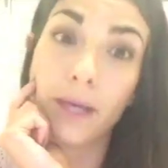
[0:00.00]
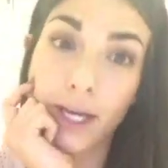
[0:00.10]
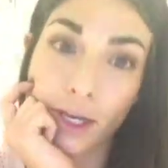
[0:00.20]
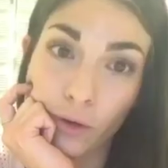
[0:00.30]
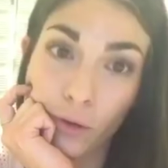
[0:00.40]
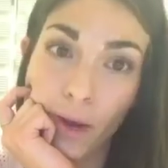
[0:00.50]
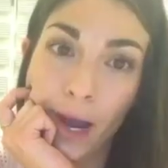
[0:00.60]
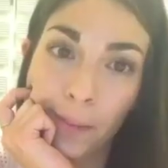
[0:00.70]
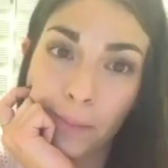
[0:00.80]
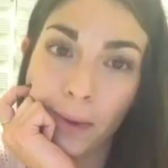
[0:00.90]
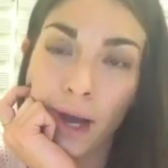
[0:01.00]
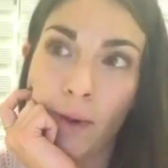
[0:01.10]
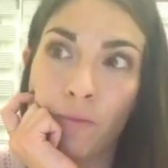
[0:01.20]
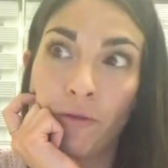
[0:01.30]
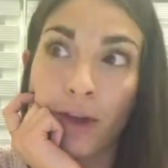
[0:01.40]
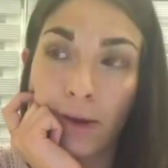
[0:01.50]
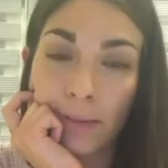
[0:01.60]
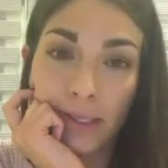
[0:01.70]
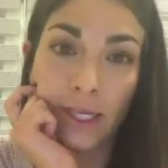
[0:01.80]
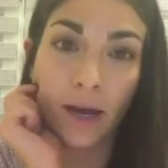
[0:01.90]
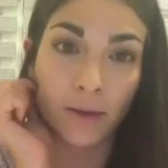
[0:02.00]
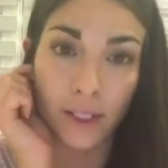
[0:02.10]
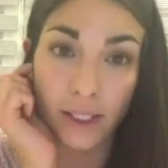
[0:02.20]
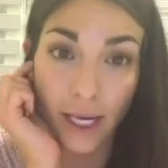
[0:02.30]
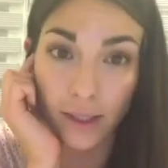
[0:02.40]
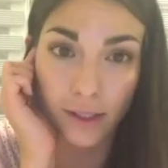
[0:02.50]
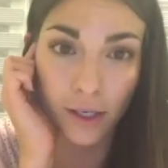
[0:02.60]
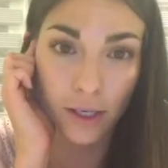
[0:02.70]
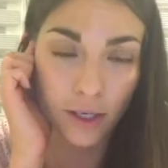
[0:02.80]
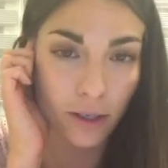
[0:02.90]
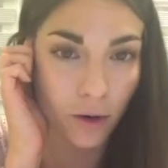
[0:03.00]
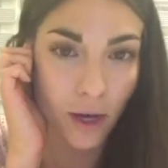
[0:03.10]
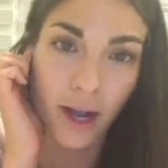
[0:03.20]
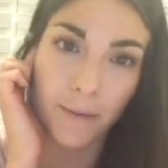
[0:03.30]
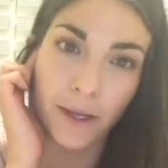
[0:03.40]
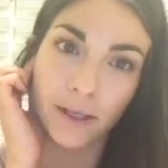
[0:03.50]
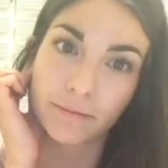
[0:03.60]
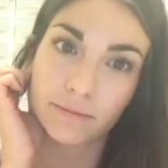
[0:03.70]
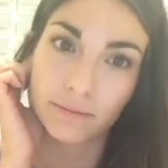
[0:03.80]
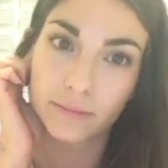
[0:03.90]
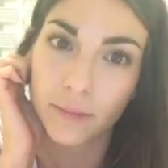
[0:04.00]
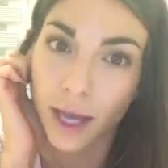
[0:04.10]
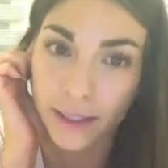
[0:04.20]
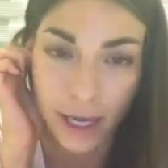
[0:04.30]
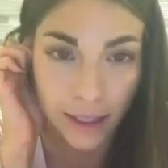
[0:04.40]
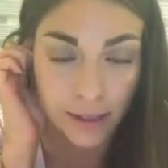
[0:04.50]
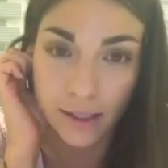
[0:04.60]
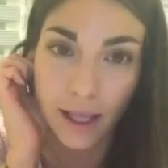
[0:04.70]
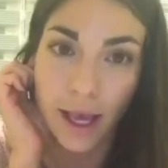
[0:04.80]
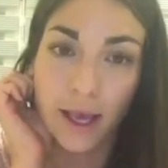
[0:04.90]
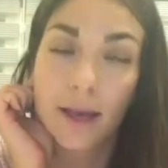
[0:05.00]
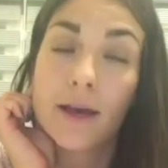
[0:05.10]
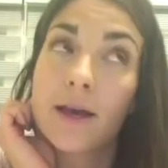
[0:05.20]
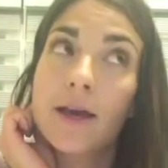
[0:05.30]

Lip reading: I grew up very busy. I was a dancer growing up. I danced like